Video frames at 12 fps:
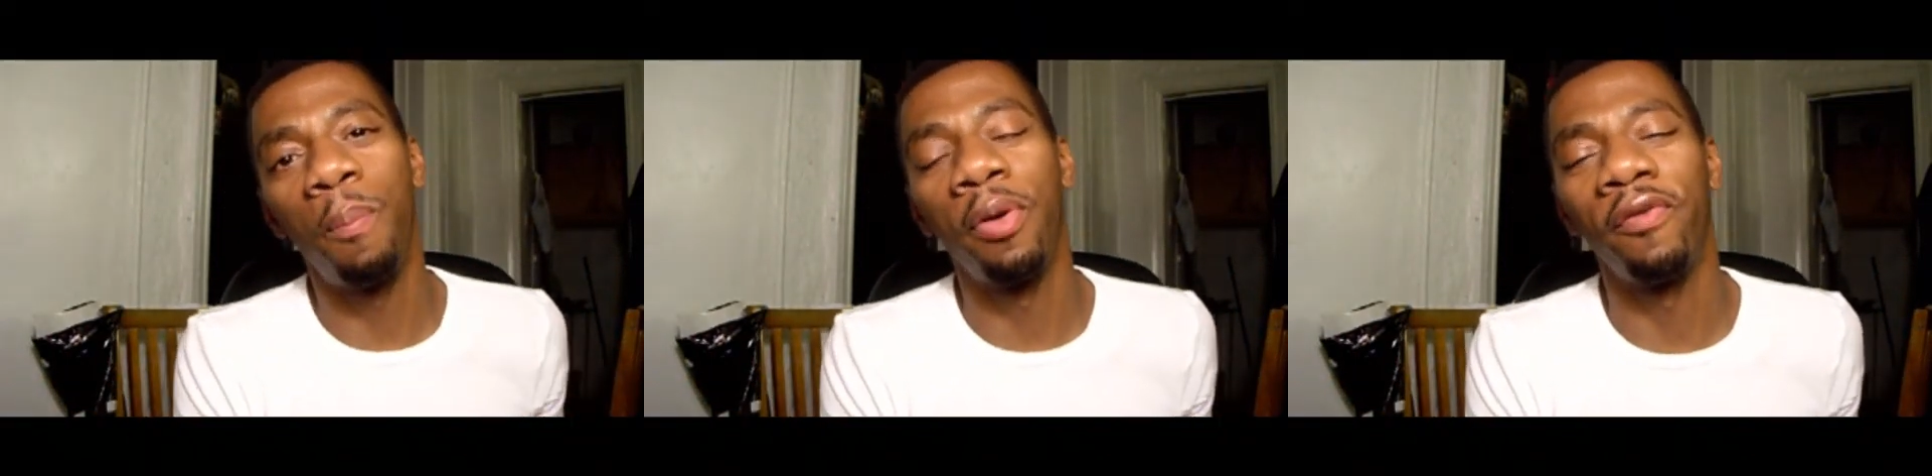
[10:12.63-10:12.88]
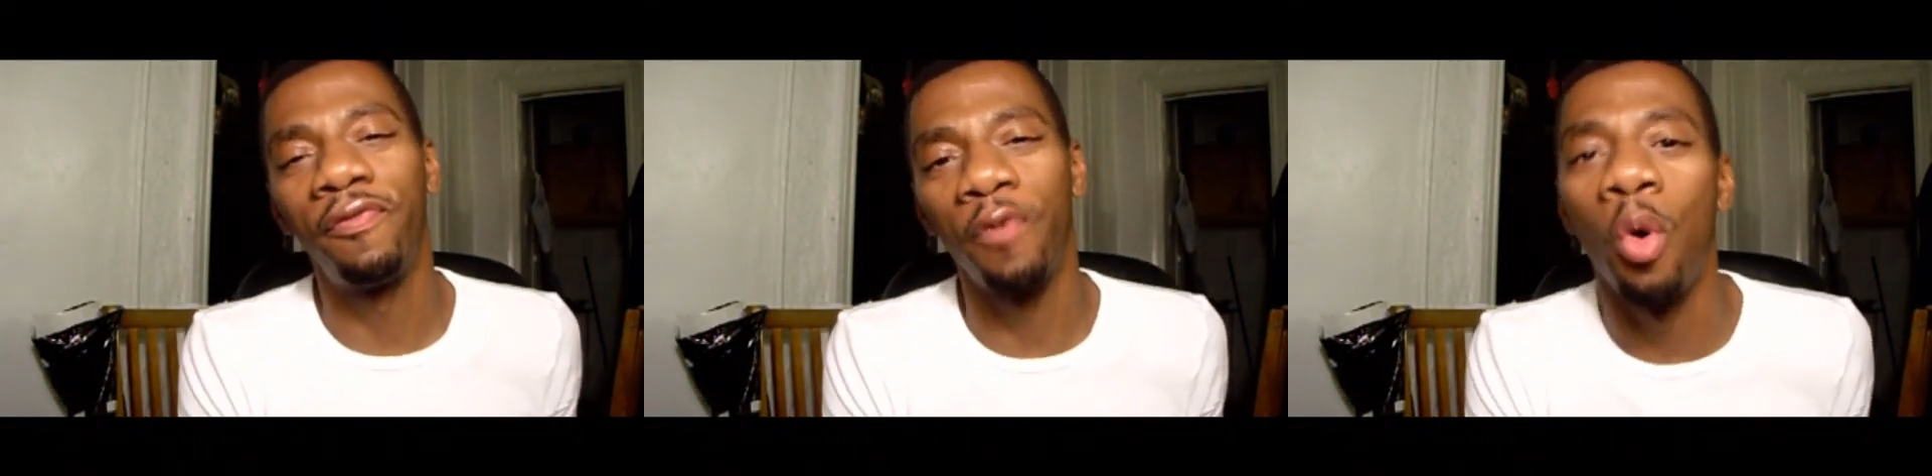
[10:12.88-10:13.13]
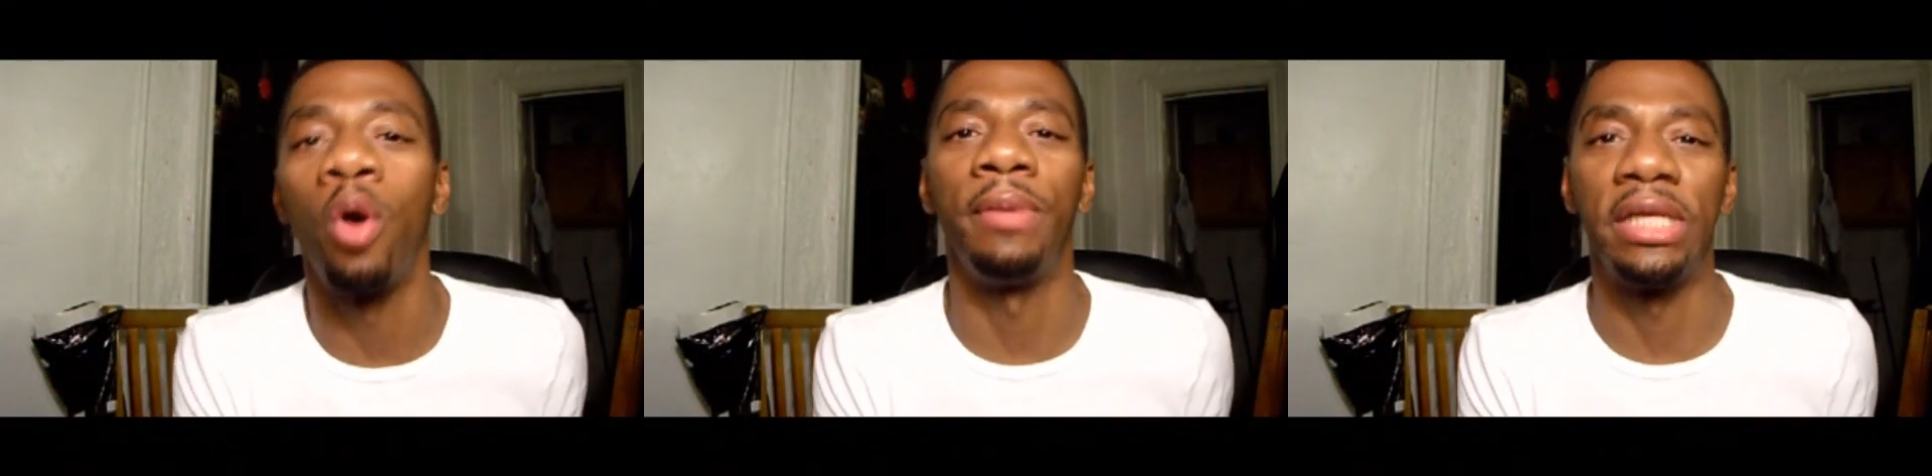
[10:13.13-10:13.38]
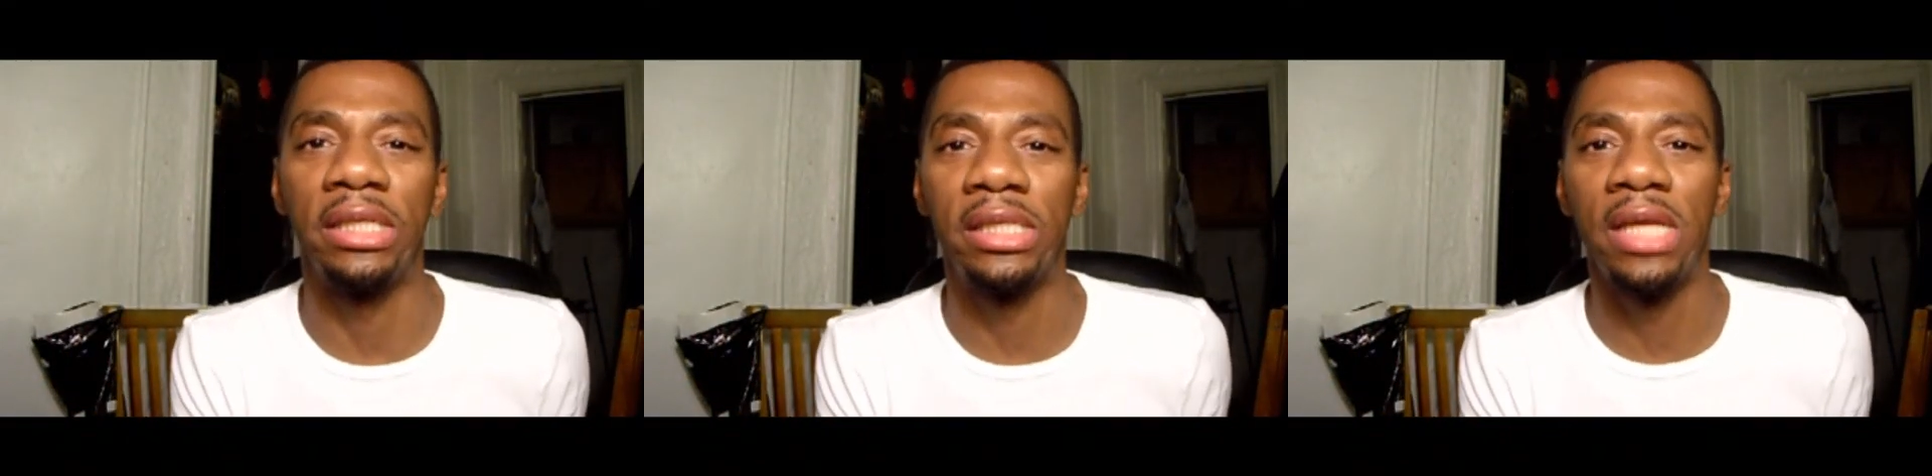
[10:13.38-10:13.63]
a wonderful
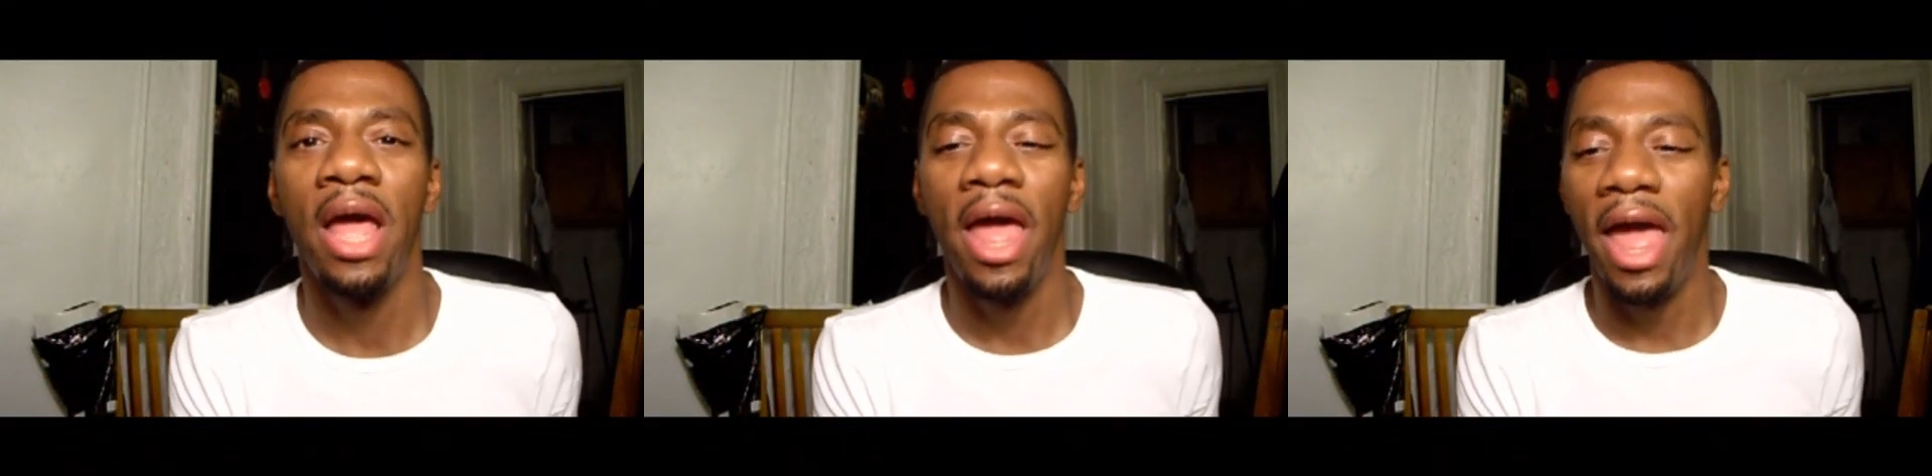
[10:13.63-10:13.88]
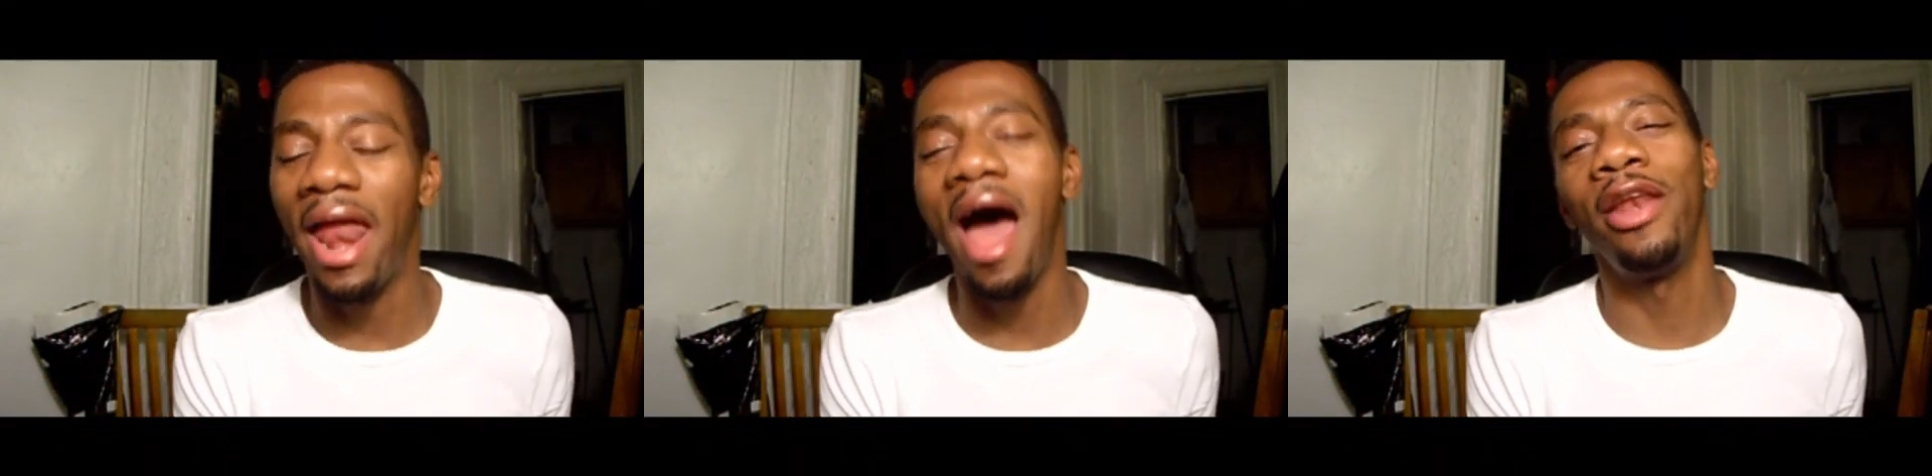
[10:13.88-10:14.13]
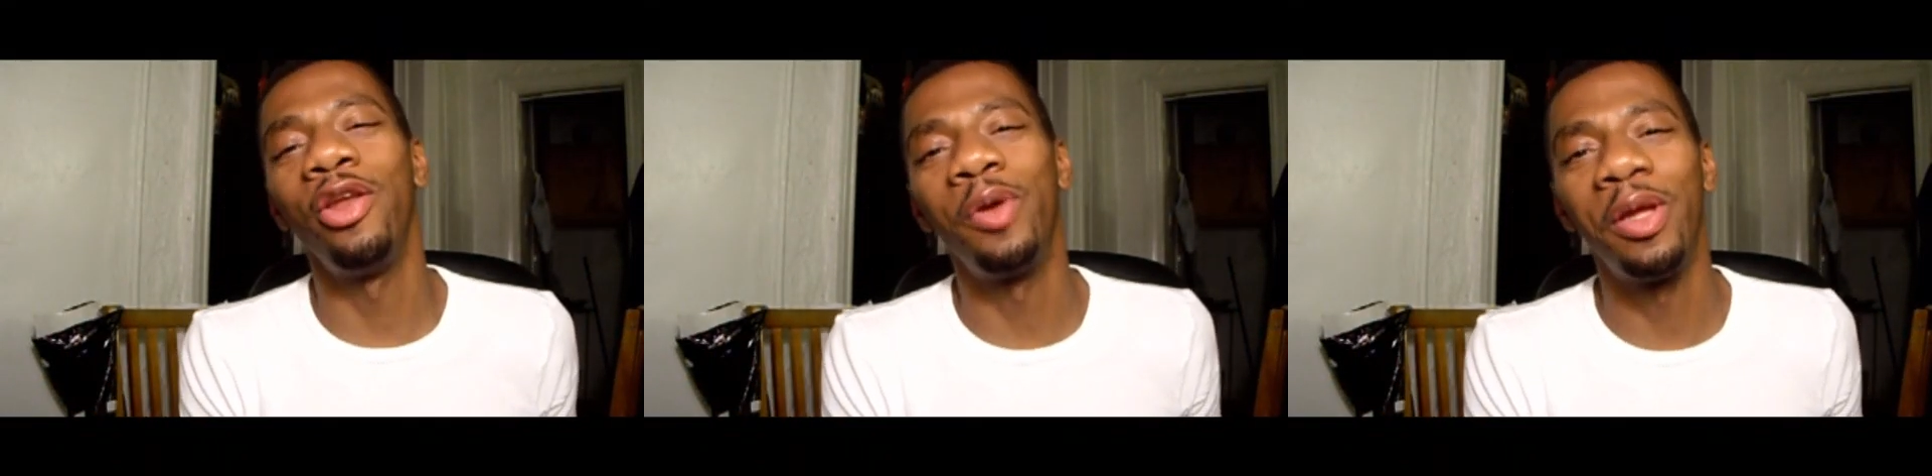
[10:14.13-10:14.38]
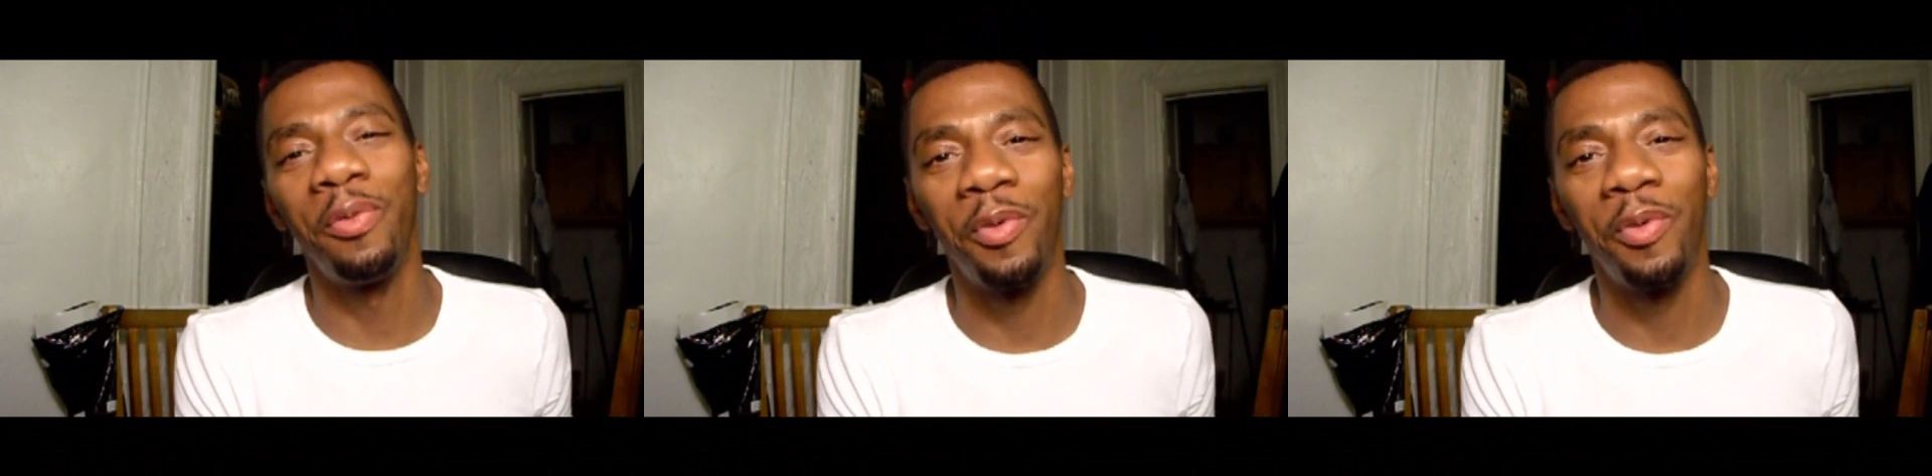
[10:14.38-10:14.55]
performance,